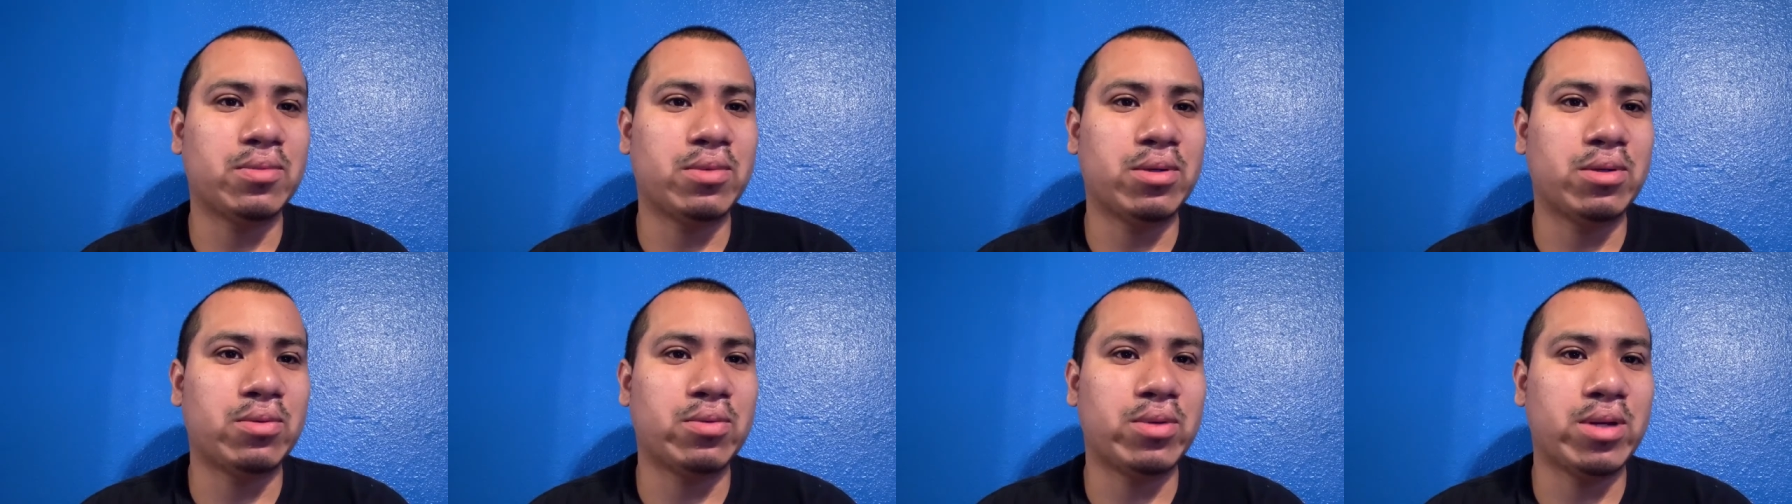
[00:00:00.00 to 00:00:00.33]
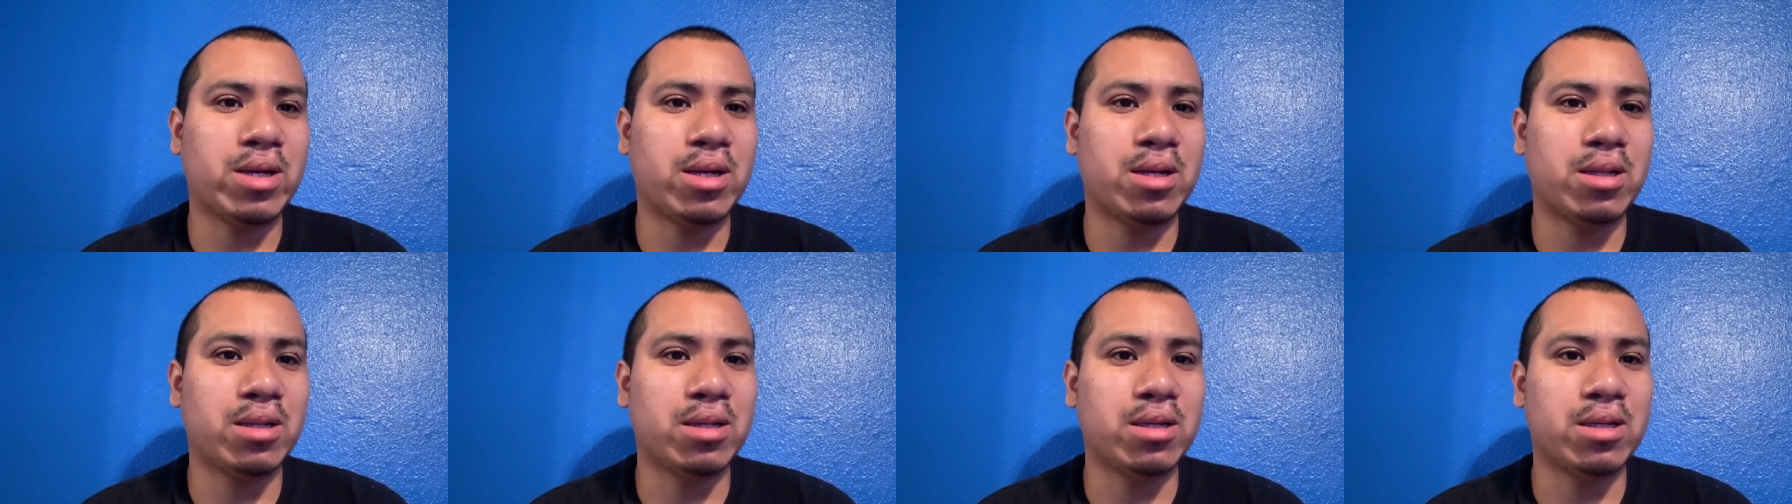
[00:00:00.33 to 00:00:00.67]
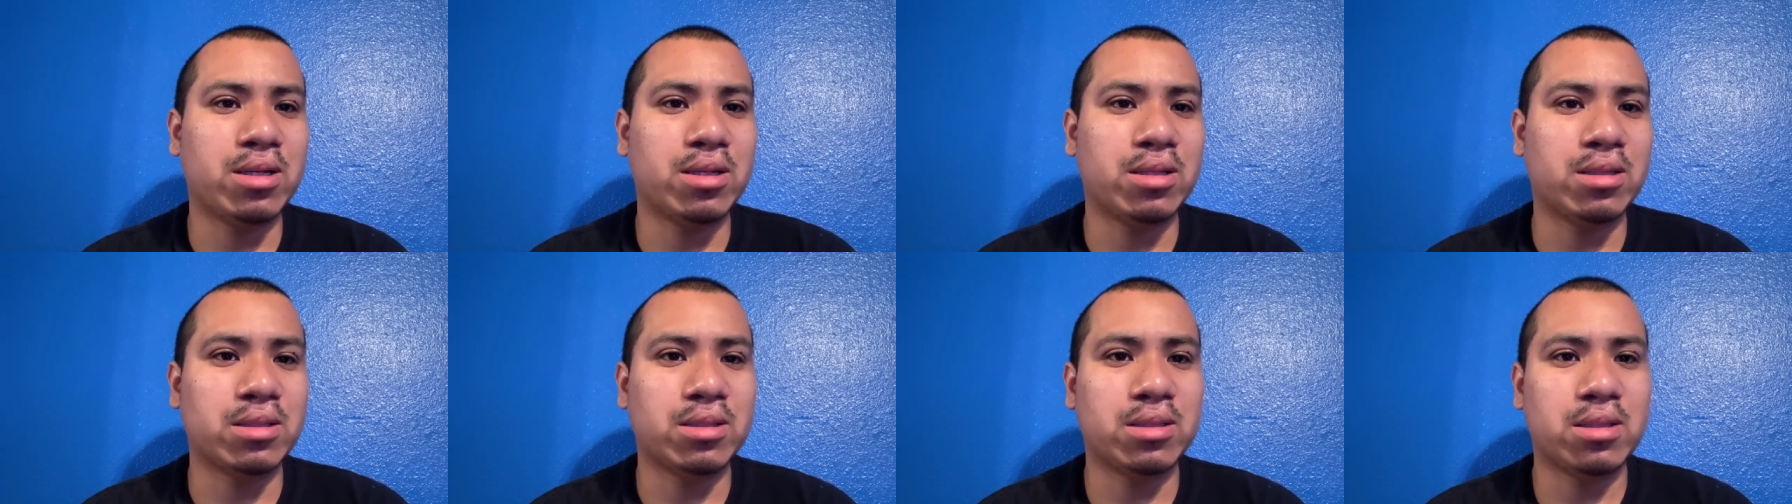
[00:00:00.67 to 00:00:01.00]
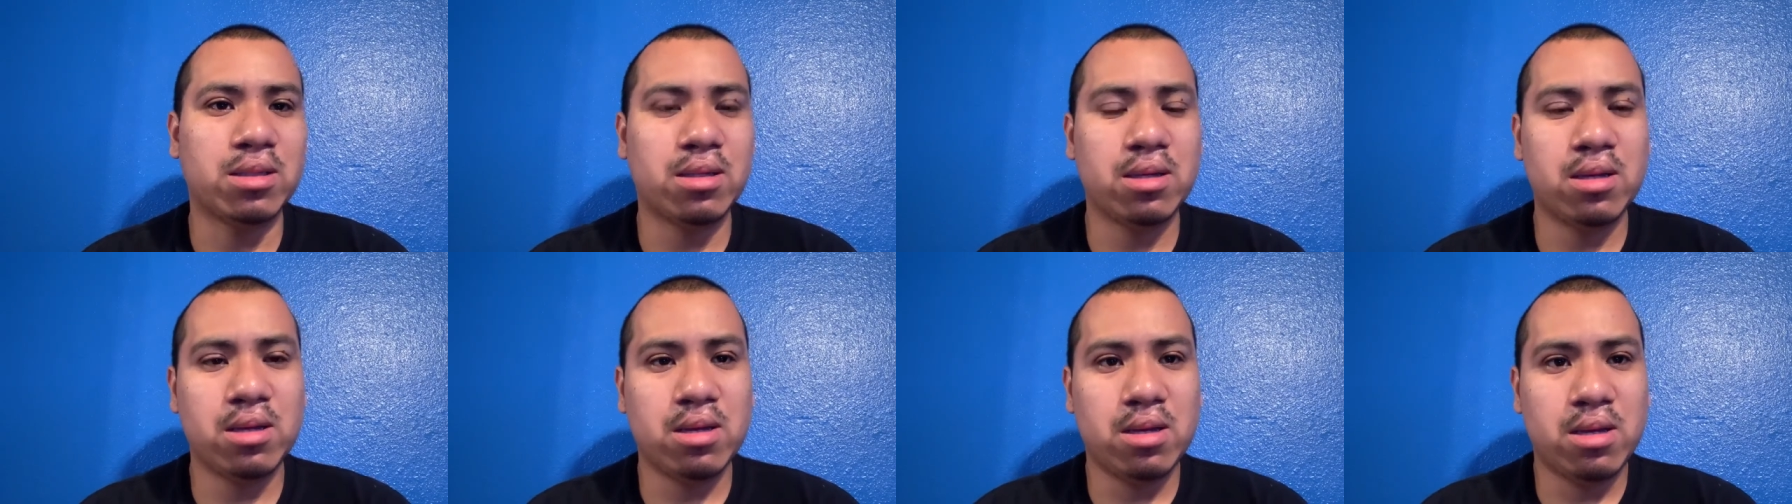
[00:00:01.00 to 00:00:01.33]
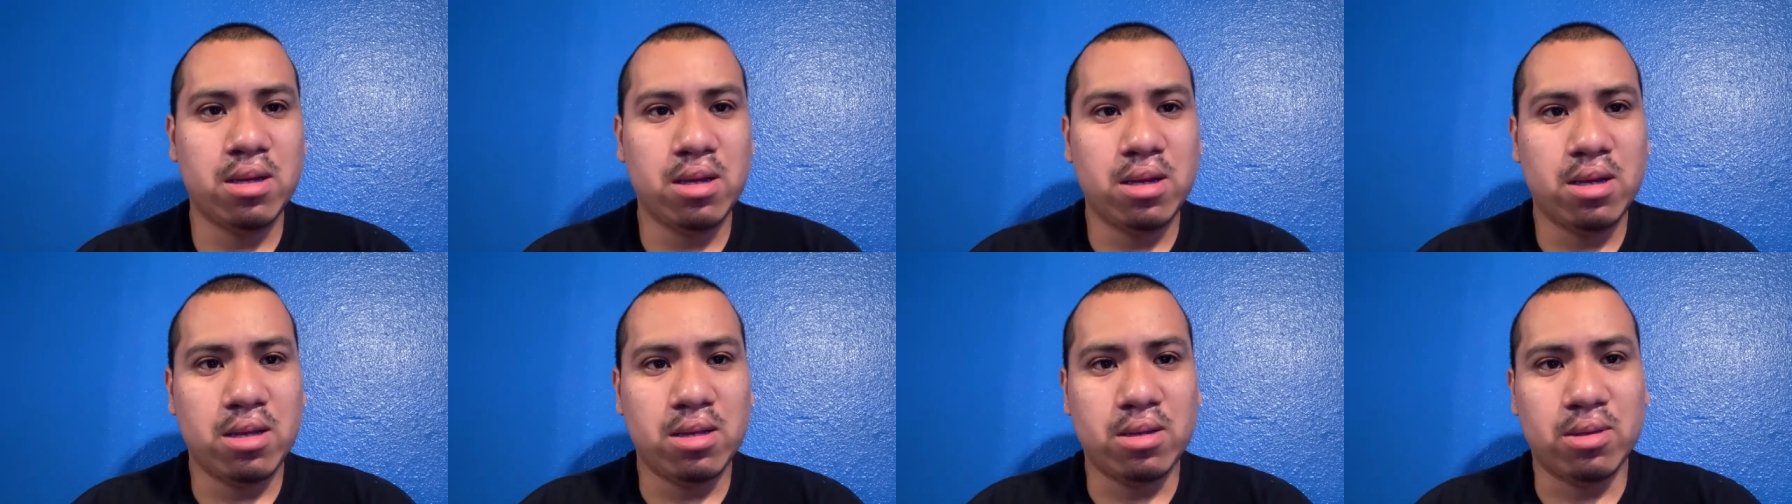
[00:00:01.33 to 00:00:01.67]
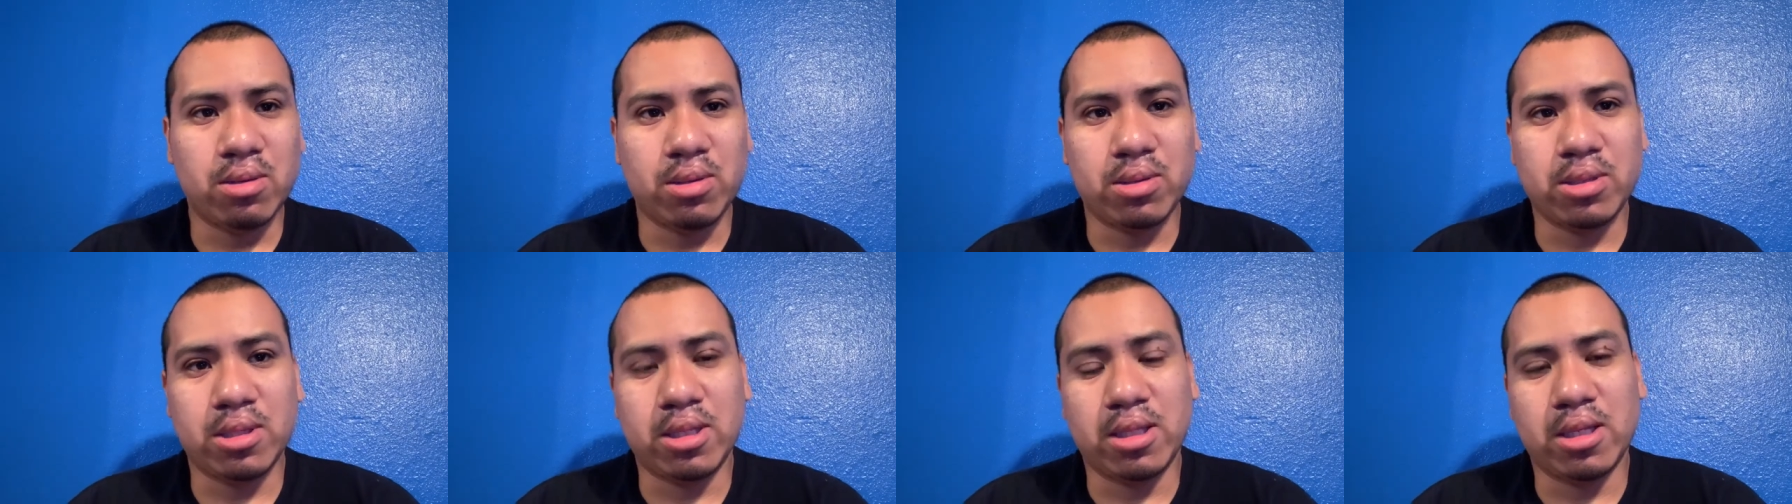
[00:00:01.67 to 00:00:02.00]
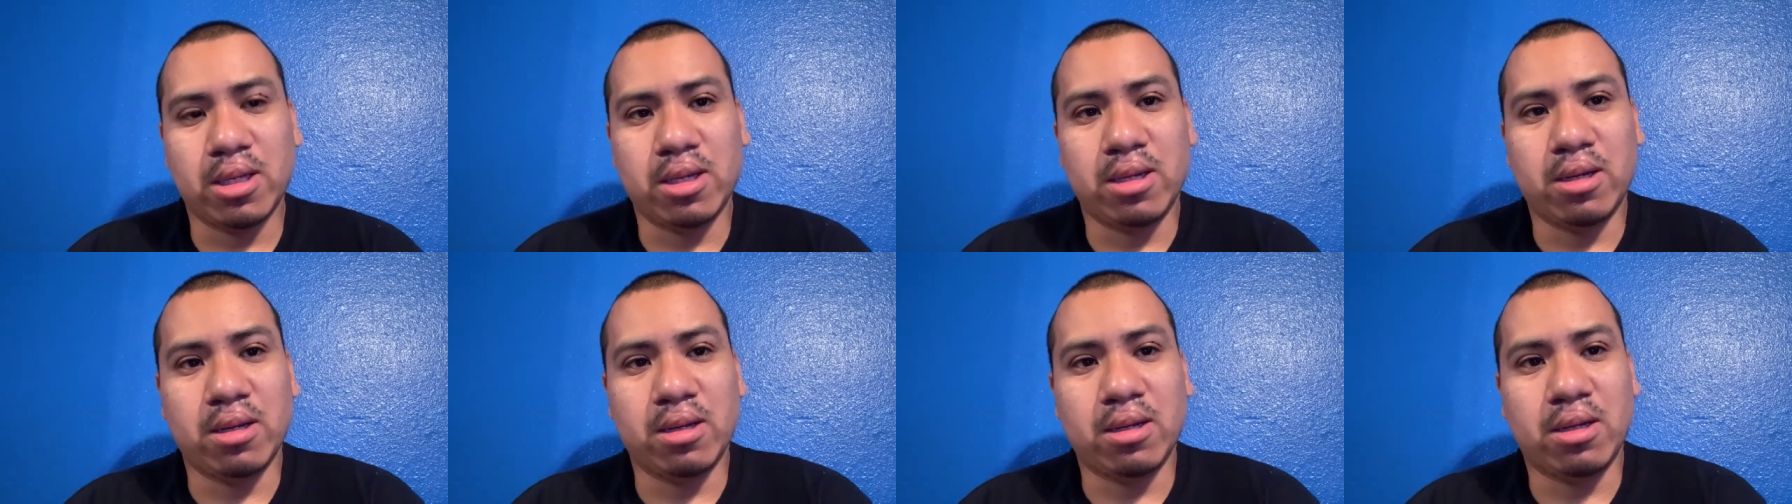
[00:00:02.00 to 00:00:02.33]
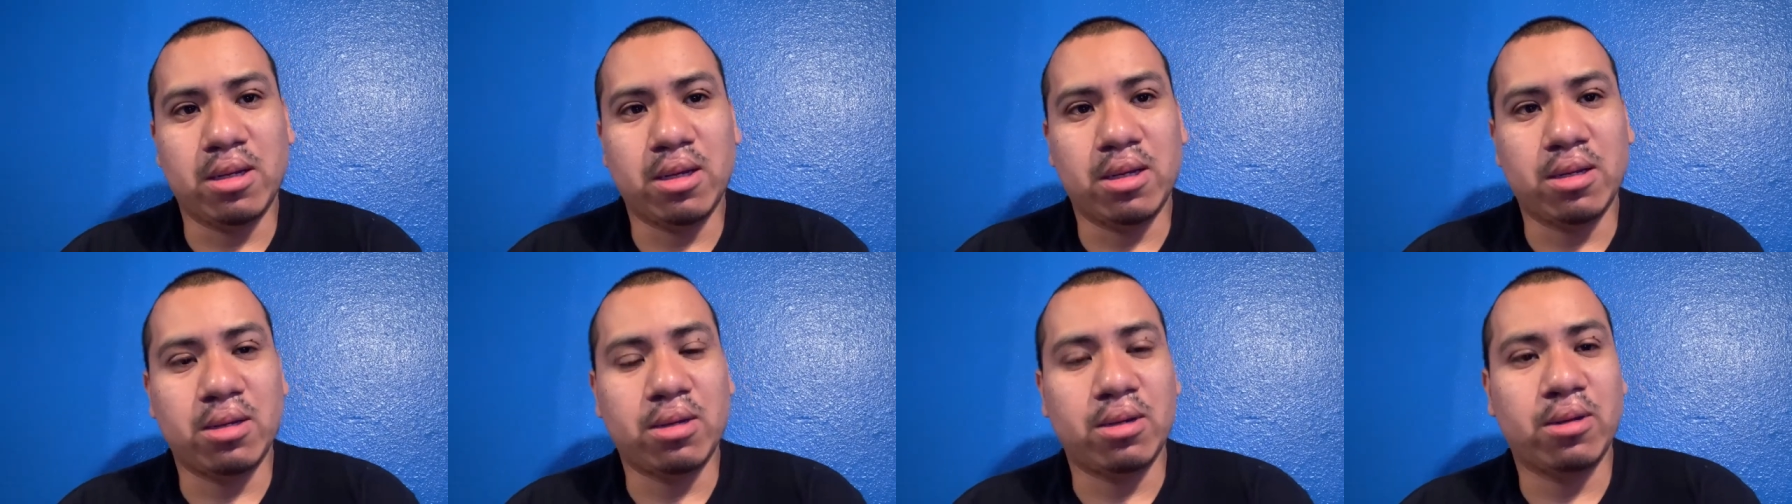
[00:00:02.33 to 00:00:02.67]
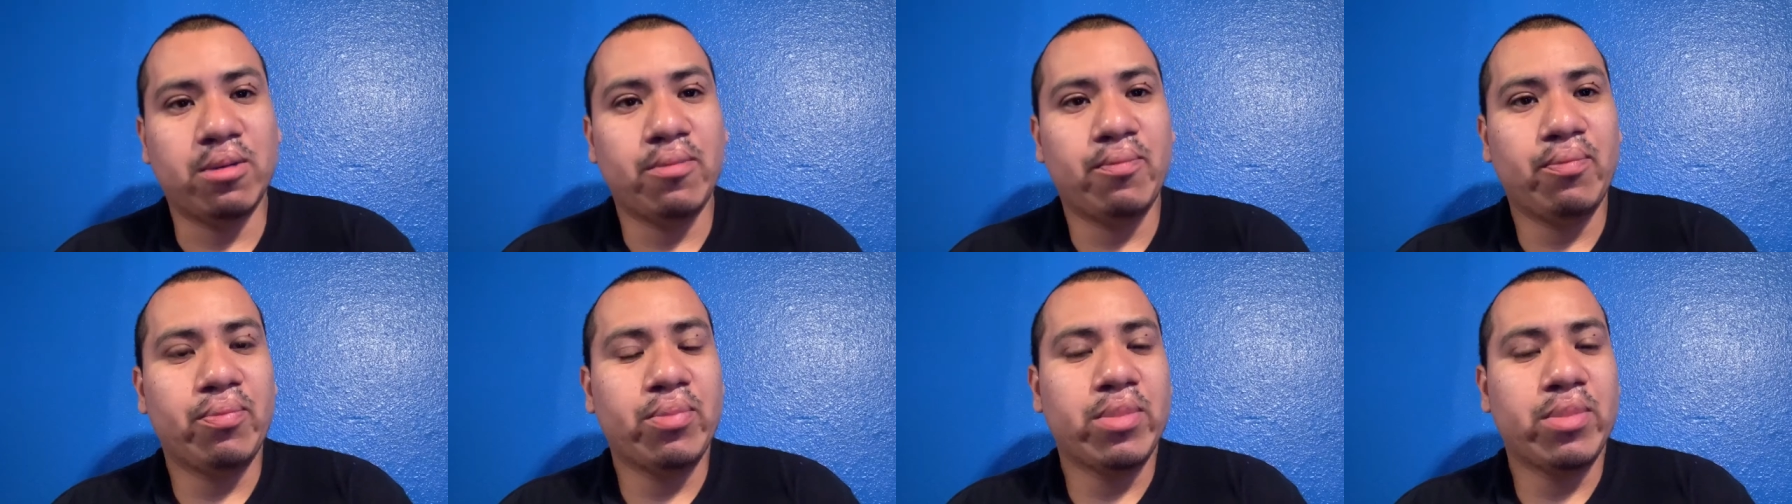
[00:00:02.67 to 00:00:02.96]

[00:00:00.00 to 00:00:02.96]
But in reality is, you know, there's nothing I could have done, you know.